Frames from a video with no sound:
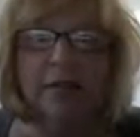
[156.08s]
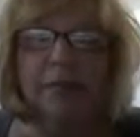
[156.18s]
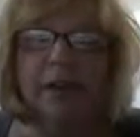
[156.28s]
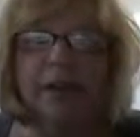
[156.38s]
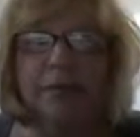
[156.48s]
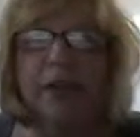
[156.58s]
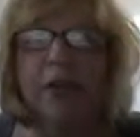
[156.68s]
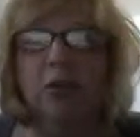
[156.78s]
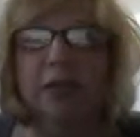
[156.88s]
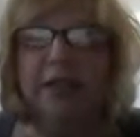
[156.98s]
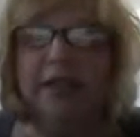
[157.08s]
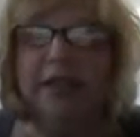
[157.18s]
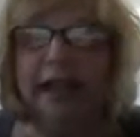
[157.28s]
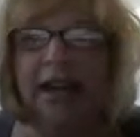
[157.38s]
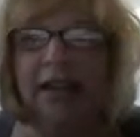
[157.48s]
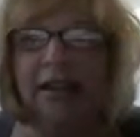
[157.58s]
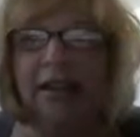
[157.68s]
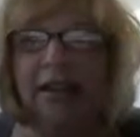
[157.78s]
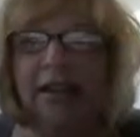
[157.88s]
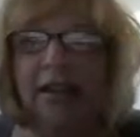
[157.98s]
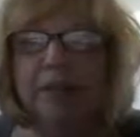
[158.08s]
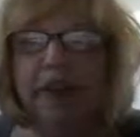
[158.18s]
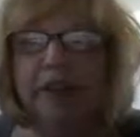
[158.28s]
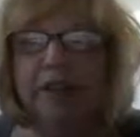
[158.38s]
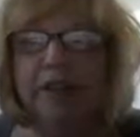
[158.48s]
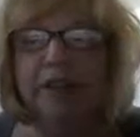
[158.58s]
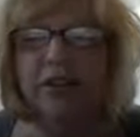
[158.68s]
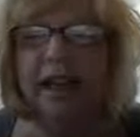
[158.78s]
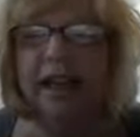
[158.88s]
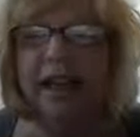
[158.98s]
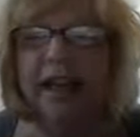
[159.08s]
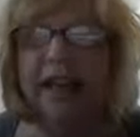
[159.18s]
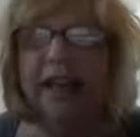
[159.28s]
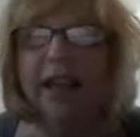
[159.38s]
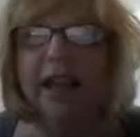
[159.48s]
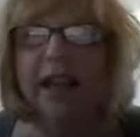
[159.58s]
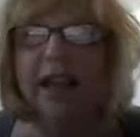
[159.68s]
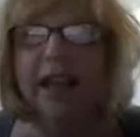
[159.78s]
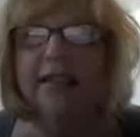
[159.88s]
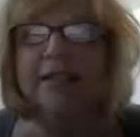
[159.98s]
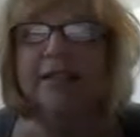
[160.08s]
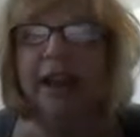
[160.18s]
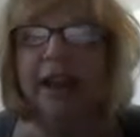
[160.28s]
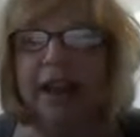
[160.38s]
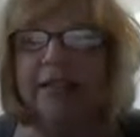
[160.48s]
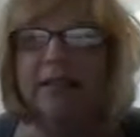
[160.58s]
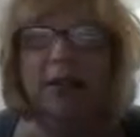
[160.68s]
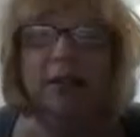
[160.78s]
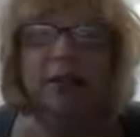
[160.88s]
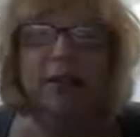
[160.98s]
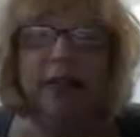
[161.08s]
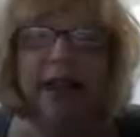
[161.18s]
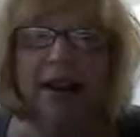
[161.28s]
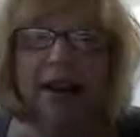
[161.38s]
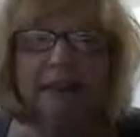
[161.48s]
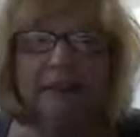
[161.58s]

patient medical record data, patient survey data, and standardized clinical data.